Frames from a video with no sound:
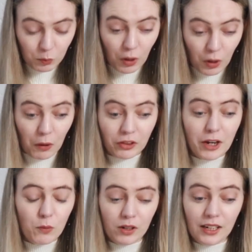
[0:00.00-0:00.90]
Wow,
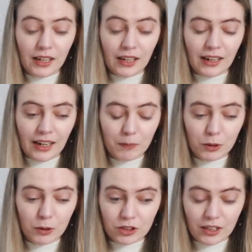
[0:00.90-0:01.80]
they really like
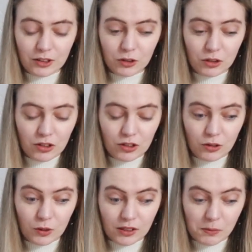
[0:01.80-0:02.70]
push that scooter to
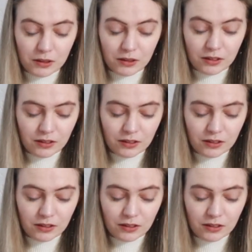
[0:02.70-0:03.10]
its limits.